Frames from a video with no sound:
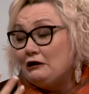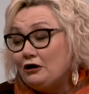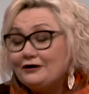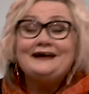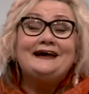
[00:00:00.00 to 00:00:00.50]

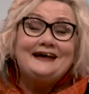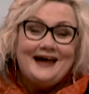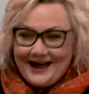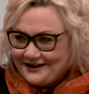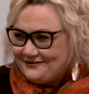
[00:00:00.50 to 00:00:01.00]
lot.
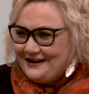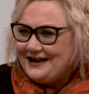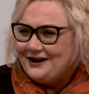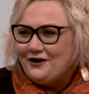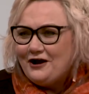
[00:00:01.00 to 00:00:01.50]
Yeah. I cry
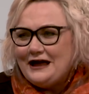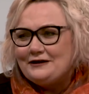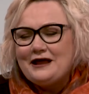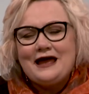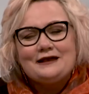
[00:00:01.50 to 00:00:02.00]
a lot,
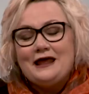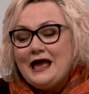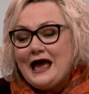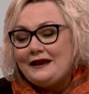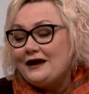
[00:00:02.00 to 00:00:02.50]
and
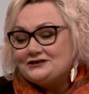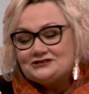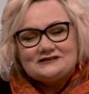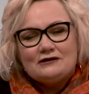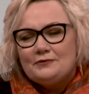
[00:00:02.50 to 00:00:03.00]
I
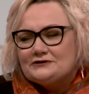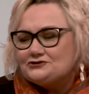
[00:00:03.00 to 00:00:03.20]
just tell my